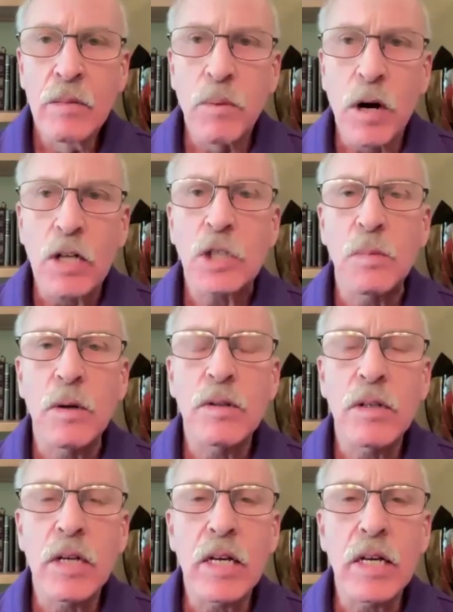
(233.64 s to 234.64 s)

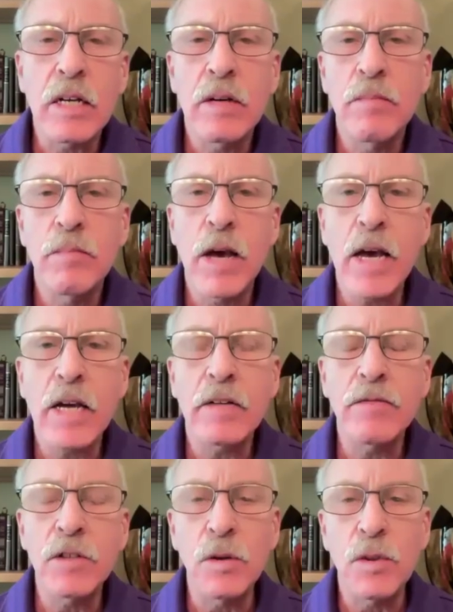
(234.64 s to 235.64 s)
approximately May
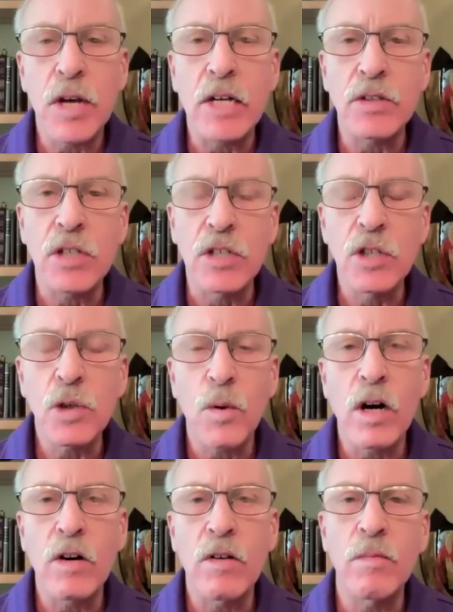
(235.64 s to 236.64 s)
of
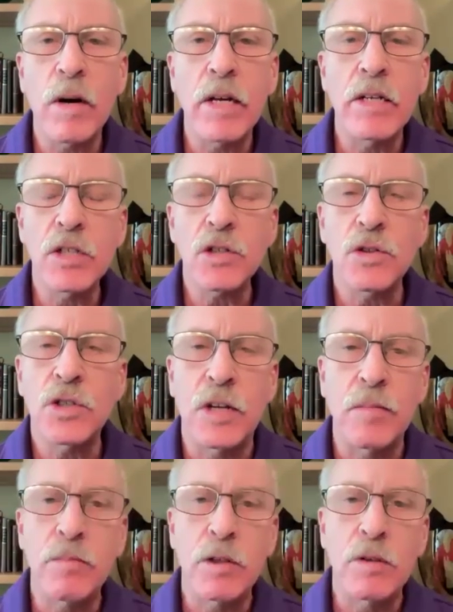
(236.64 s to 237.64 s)
2012, my initial
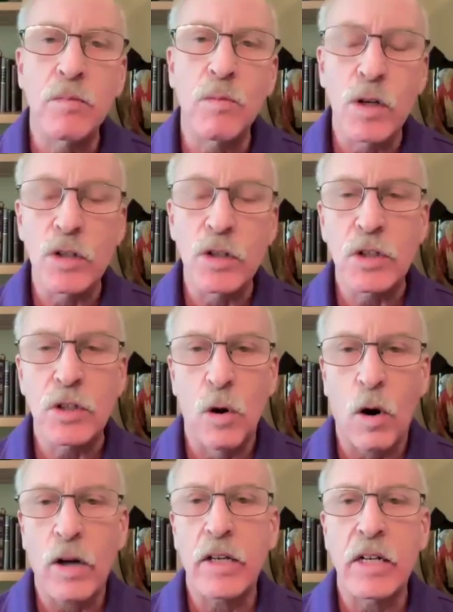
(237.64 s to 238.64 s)
symptom was
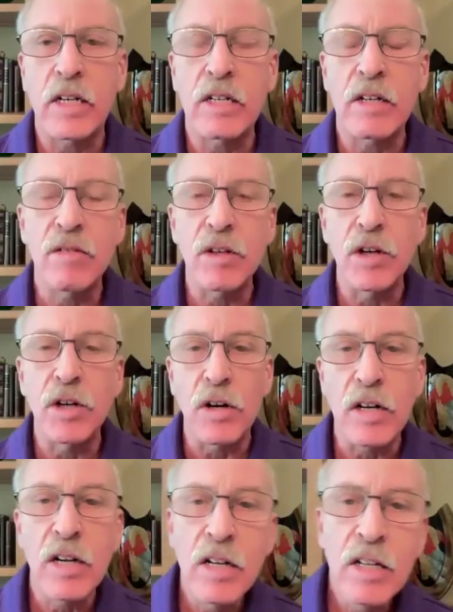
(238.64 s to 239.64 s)
darkening of the urine.